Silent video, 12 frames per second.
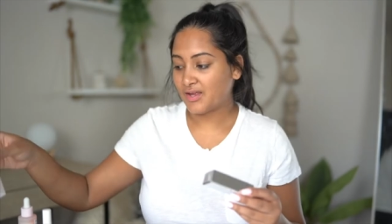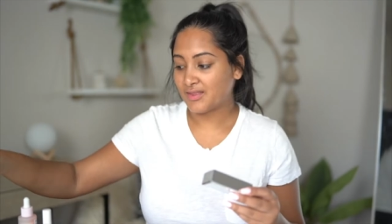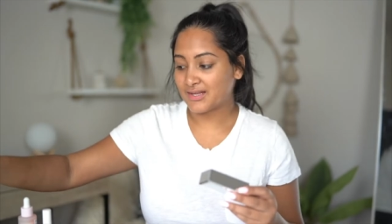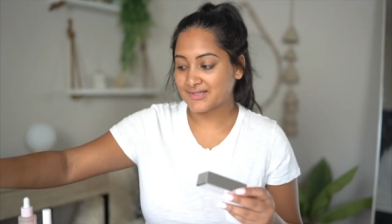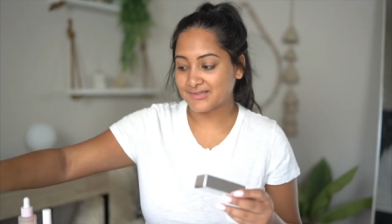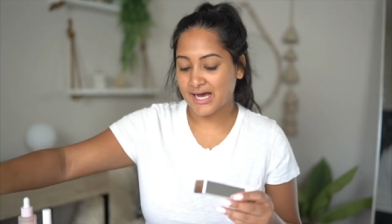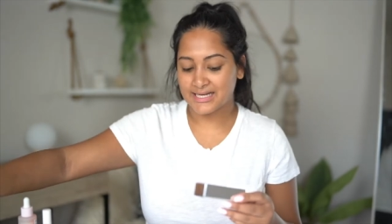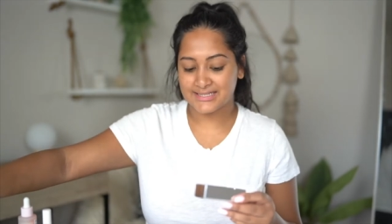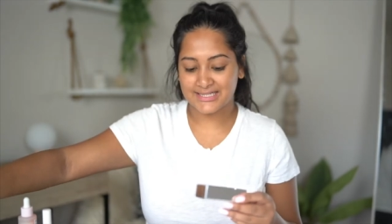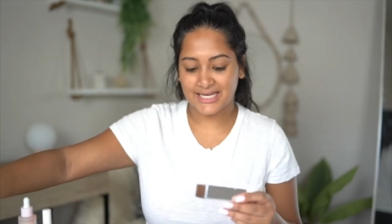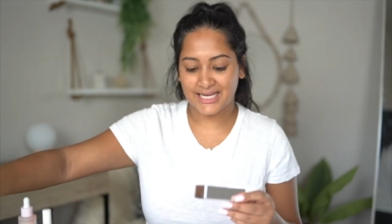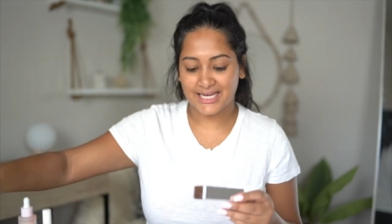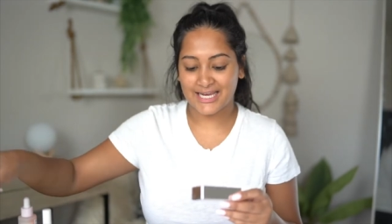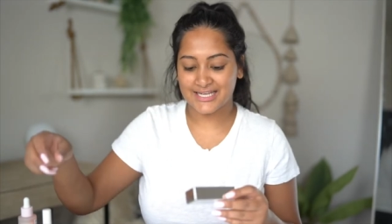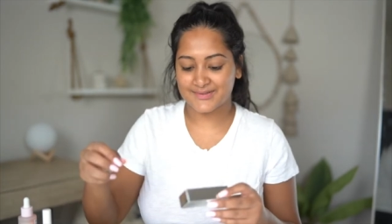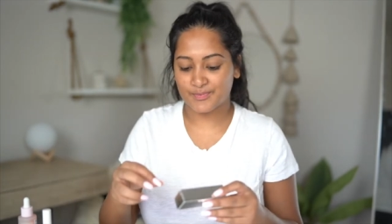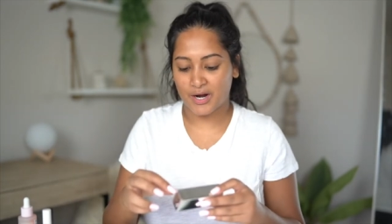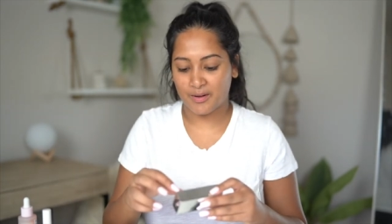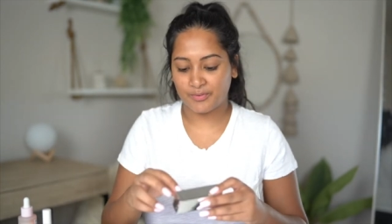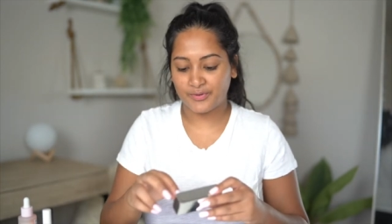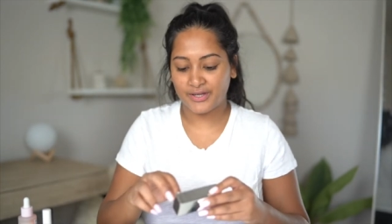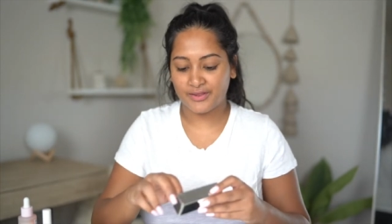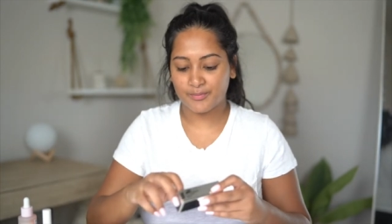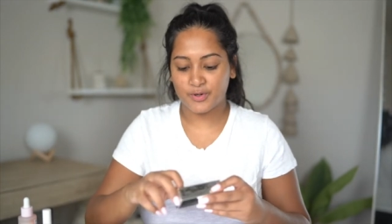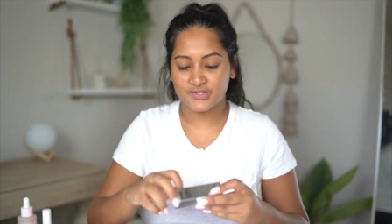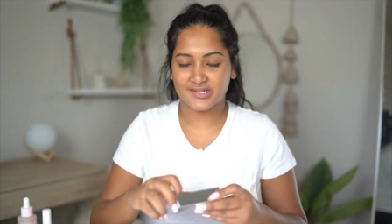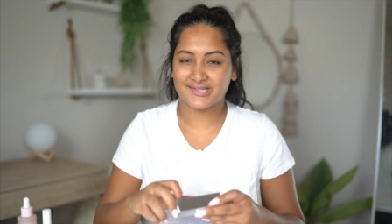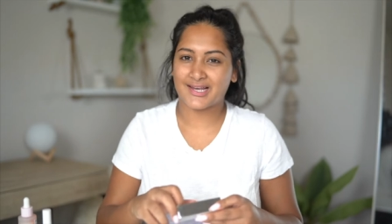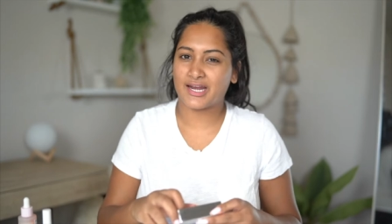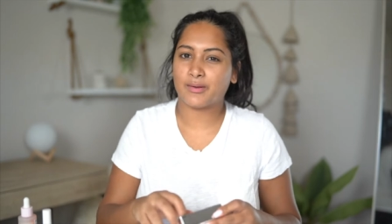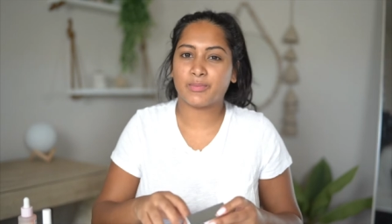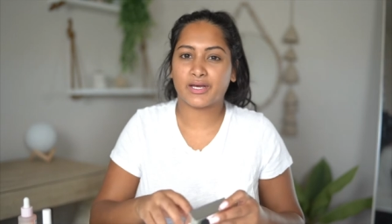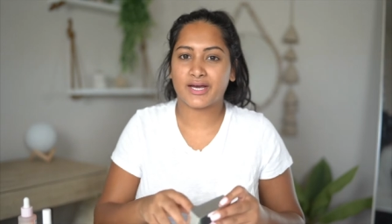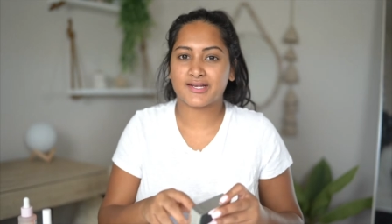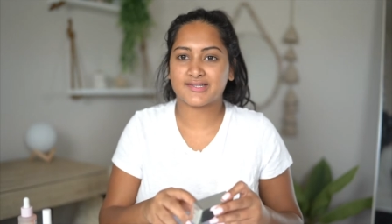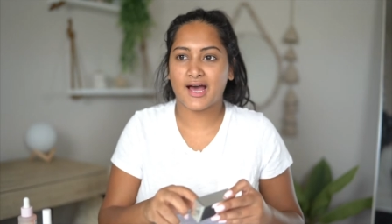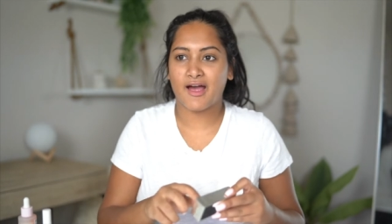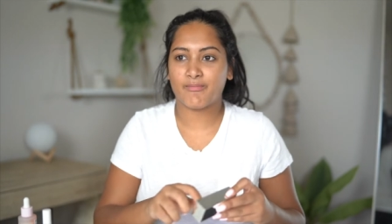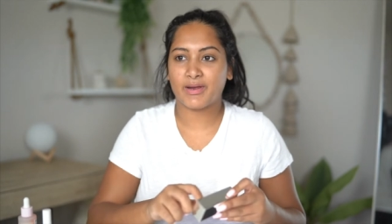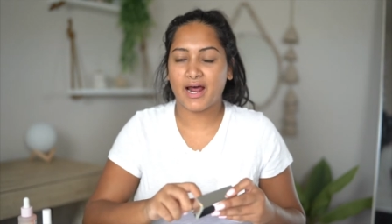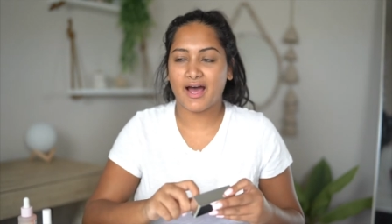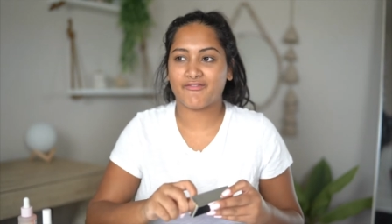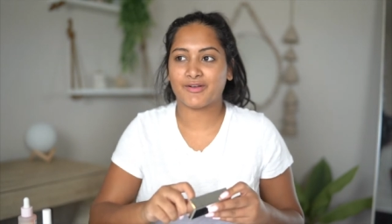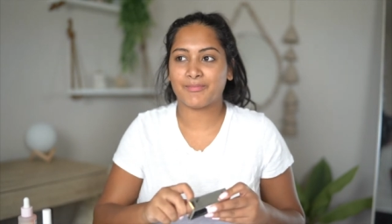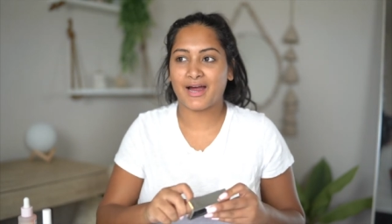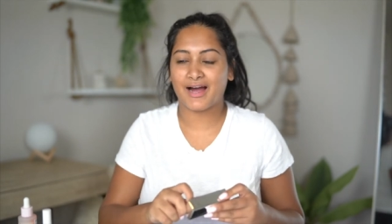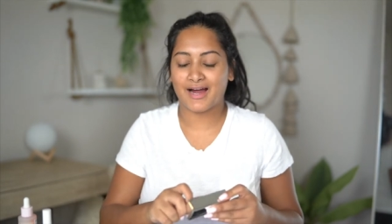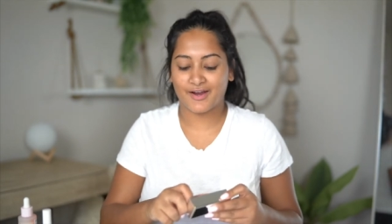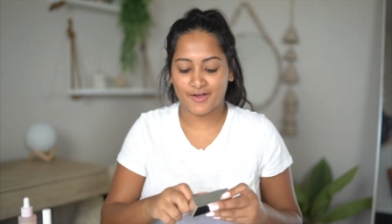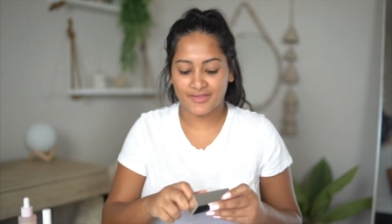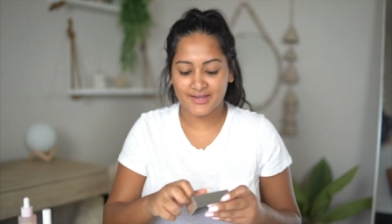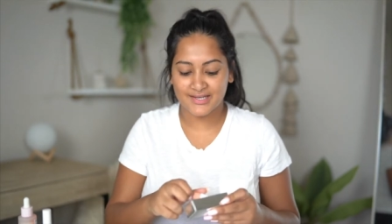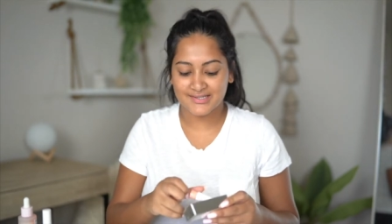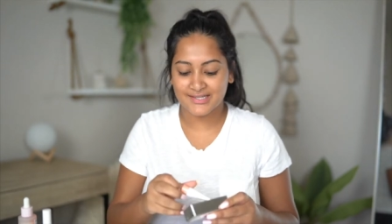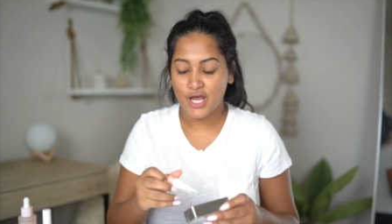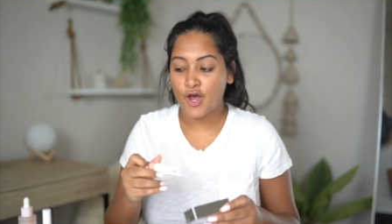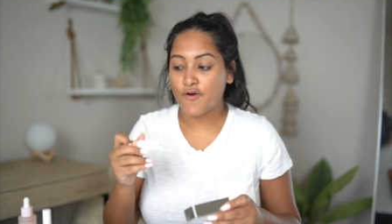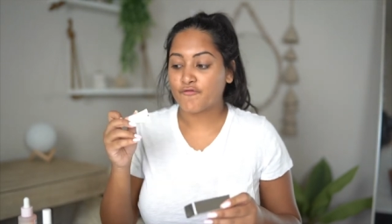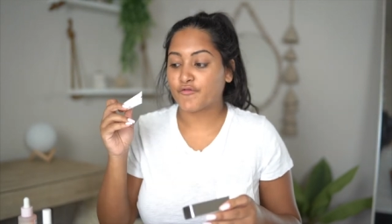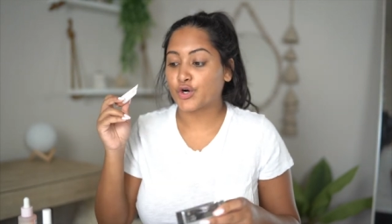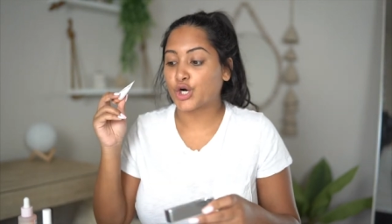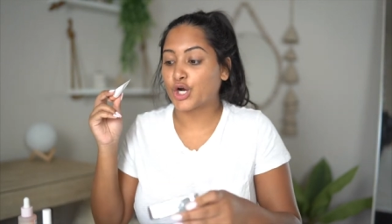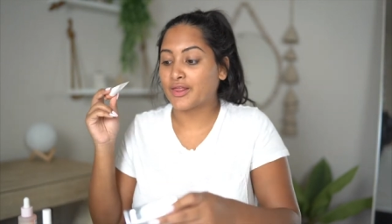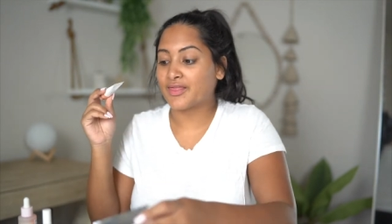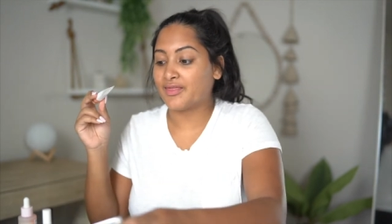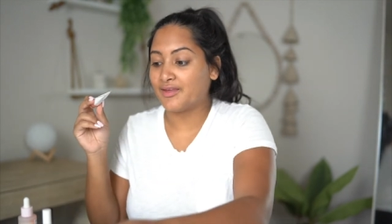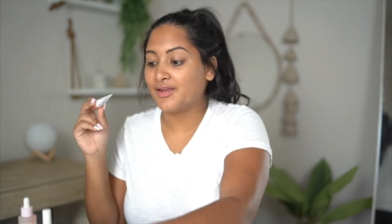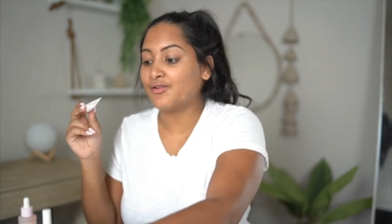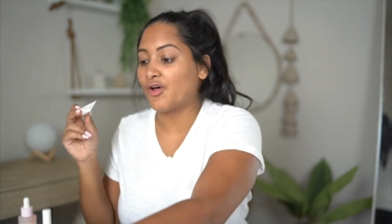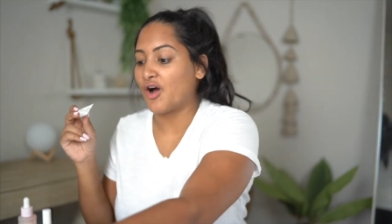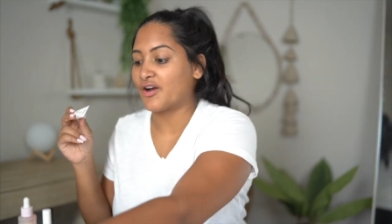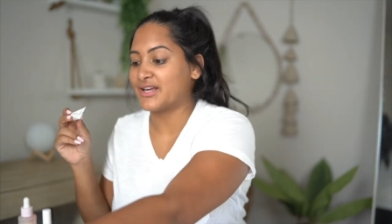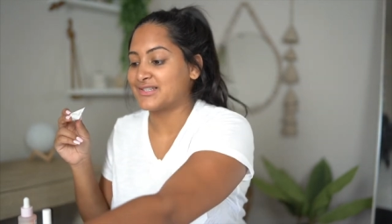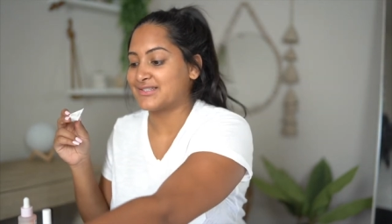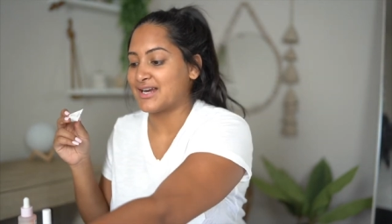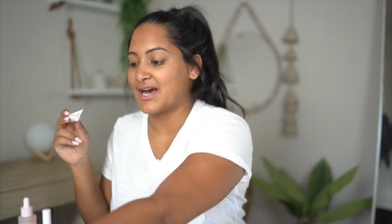This last thing is probably the most exciting, because I've been having my eye on this for the longest